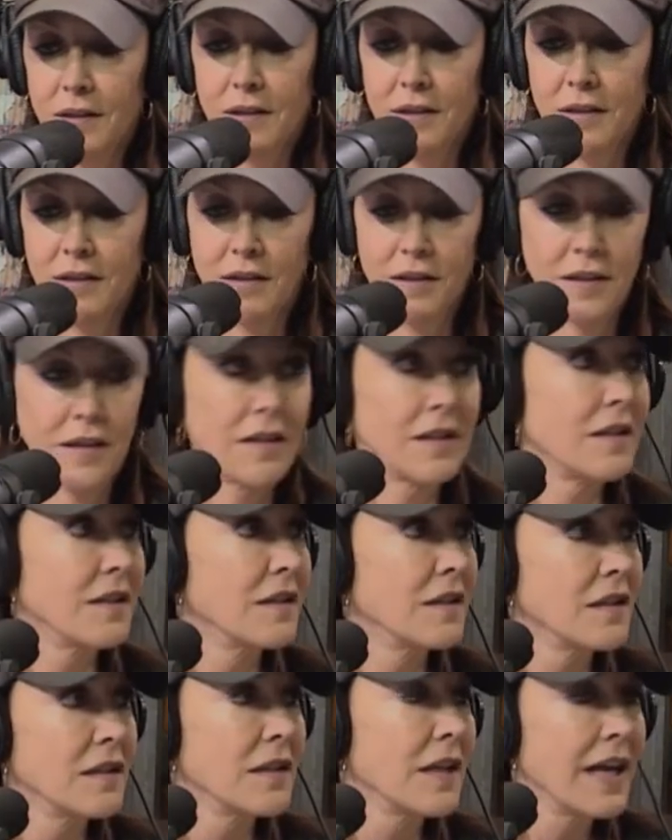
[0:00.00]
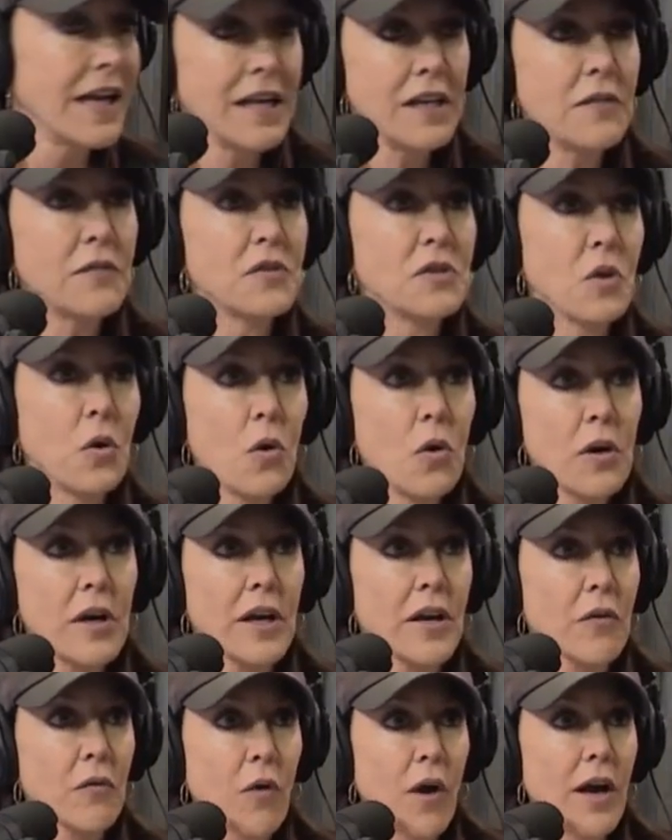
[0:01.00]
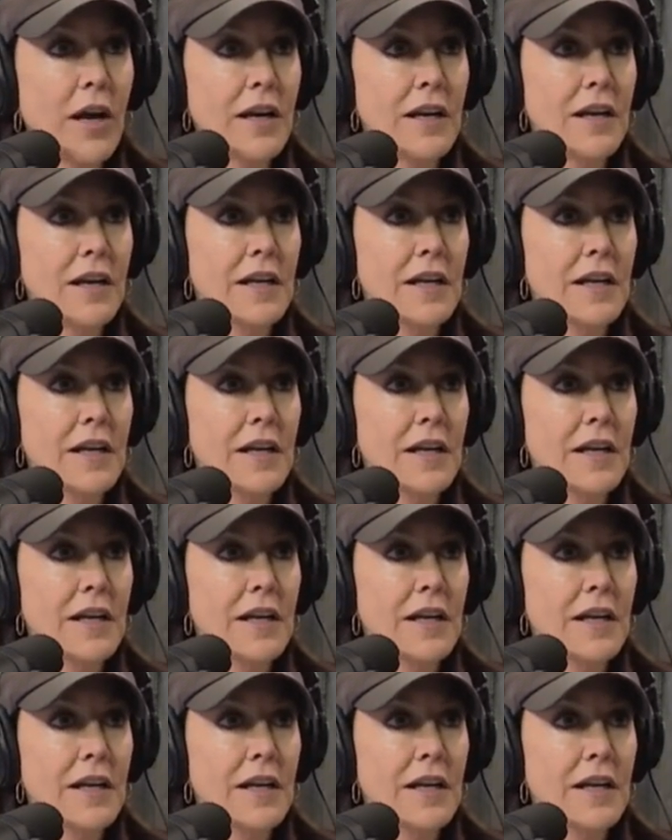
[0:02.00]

They do. End of story, right?